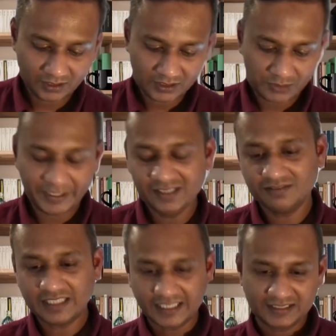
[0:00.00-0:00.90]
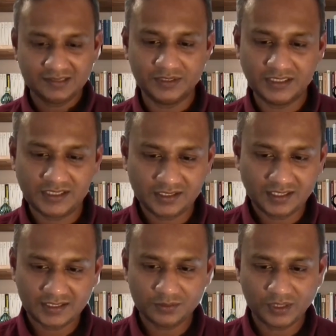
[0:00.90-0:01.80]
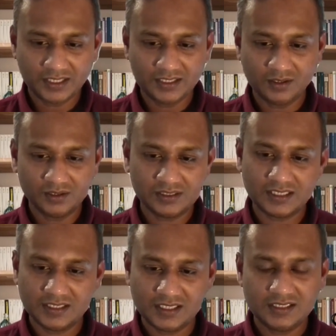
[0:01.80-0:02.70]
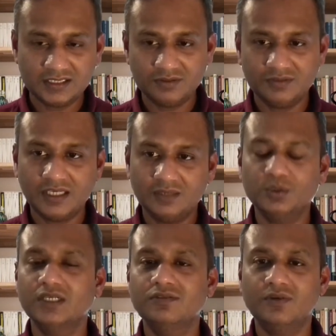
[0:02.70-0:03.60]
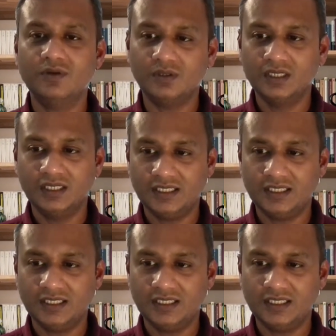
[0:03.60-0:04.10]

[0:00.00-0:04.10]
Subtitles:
speaking of customers, so there's one of the organizations we've done work for.